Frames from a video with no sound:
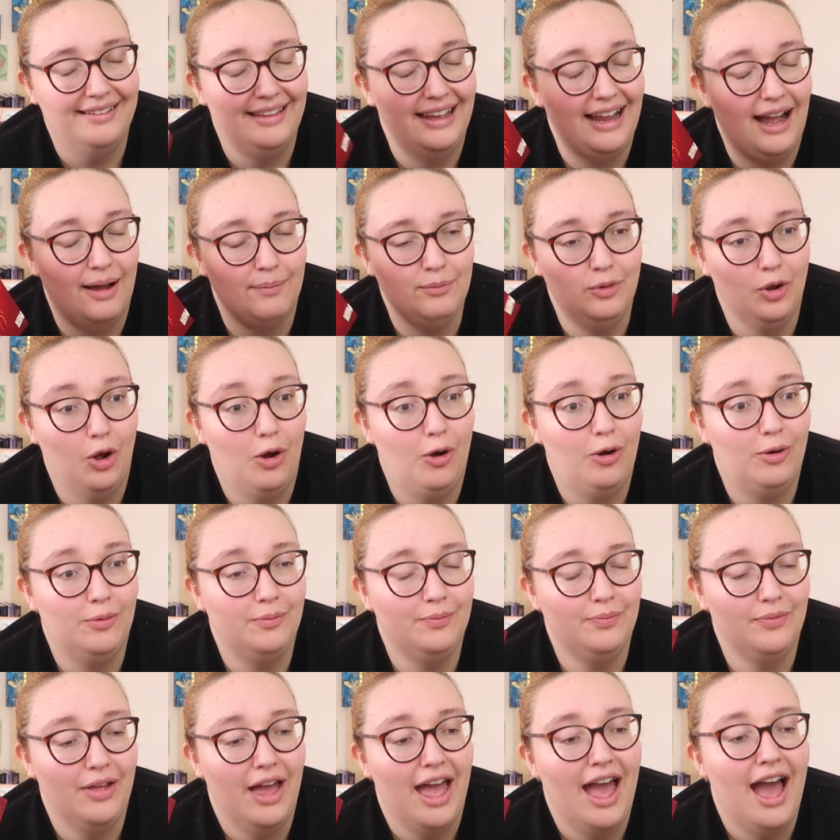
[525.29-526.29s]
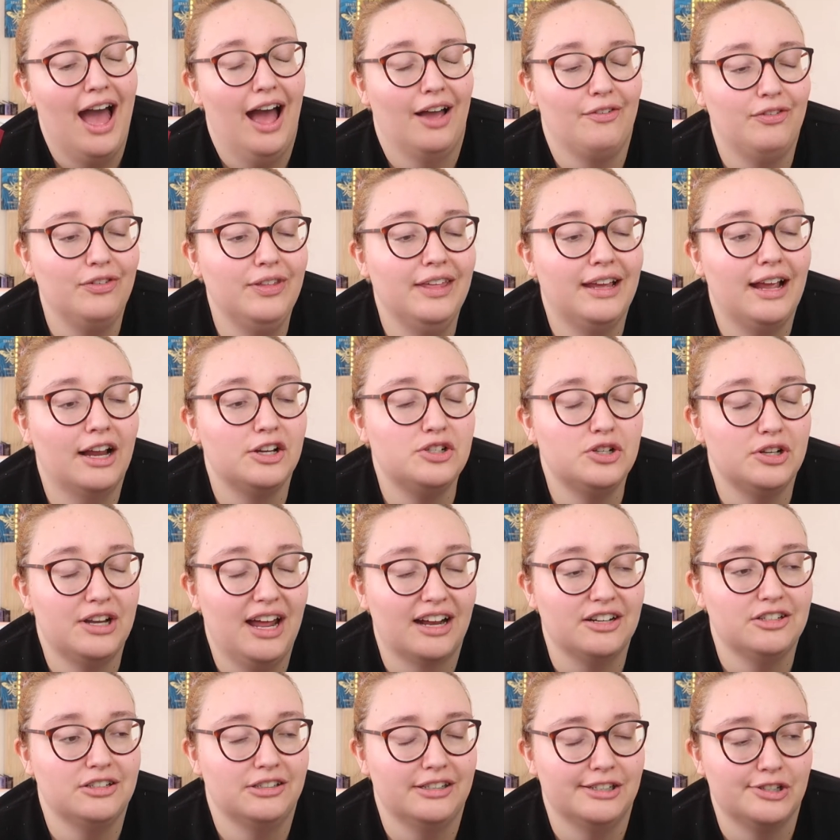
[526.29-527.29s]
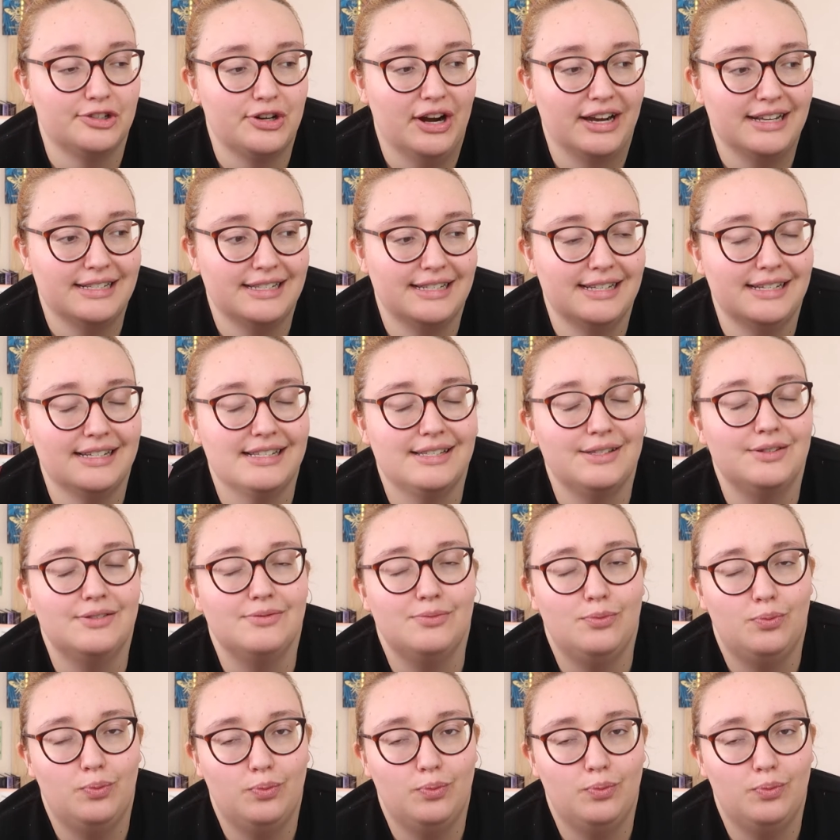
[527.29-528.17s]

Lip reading: Like I feel like I should actually address this.